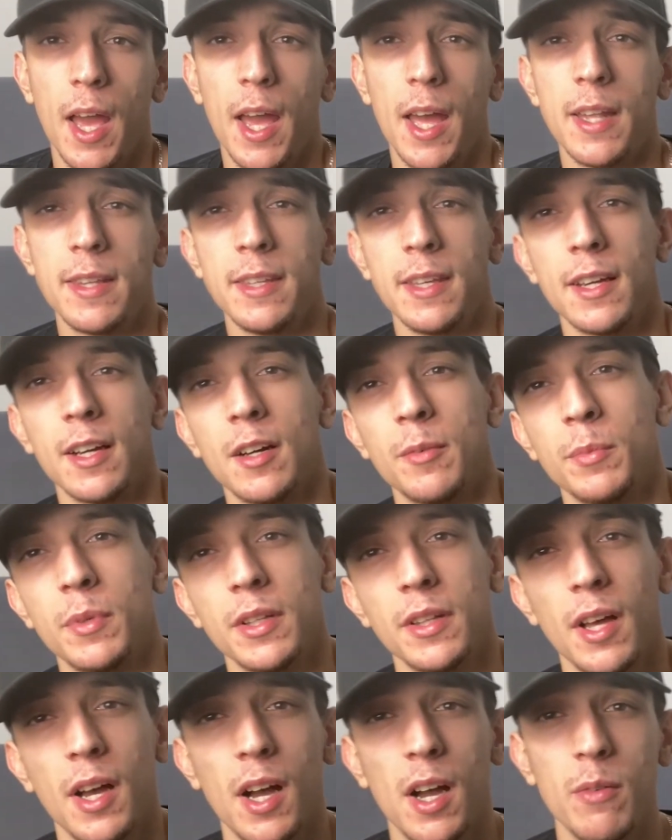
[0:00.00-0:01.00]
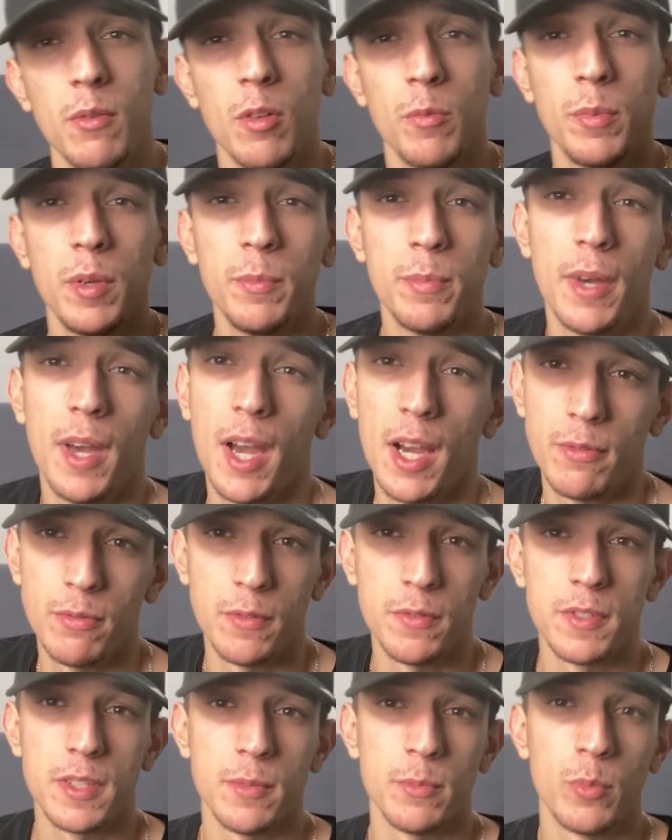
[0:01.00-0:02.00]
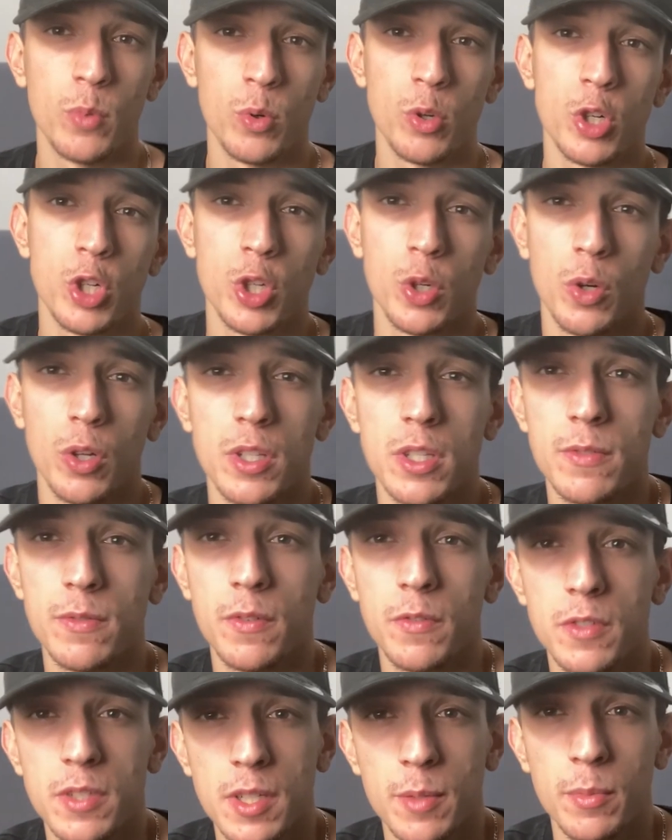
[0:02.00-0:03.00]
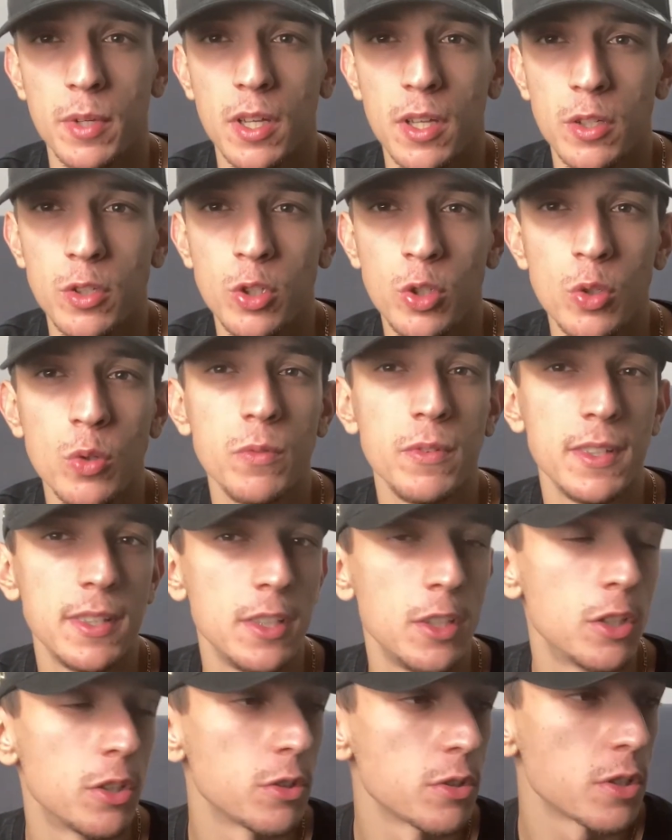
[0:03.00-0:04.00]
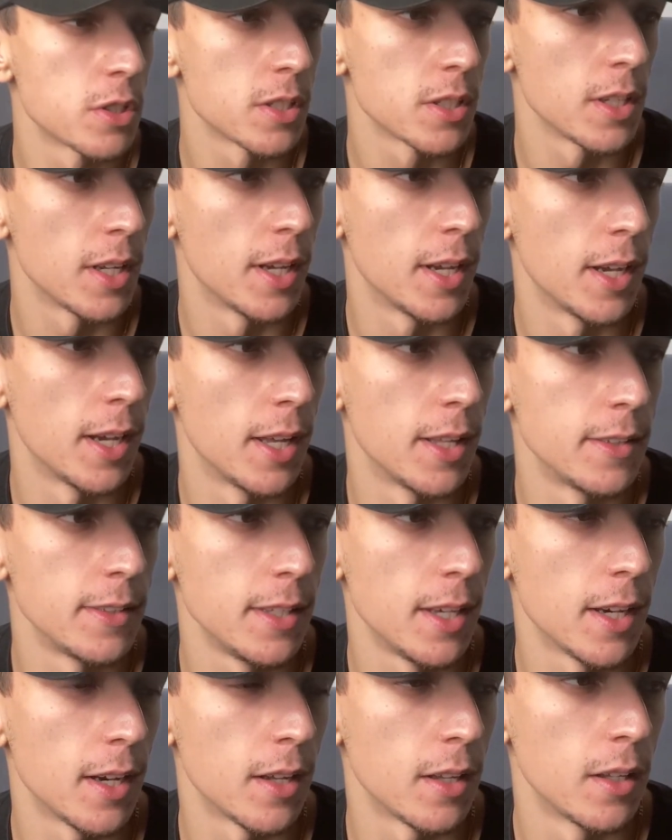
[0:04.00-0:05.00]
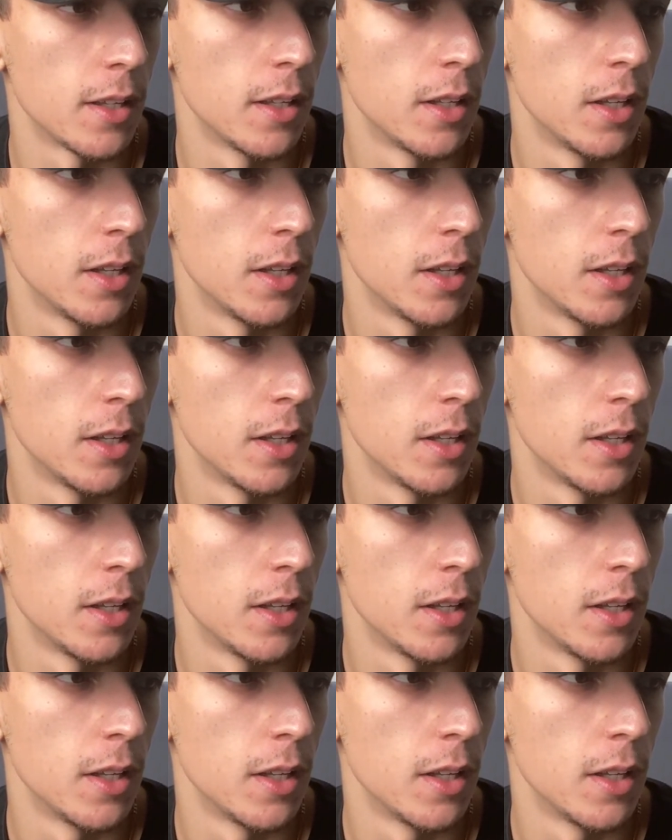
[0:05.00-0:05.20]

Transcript: and yeah but i will be back with some more shots with some new videos and yeah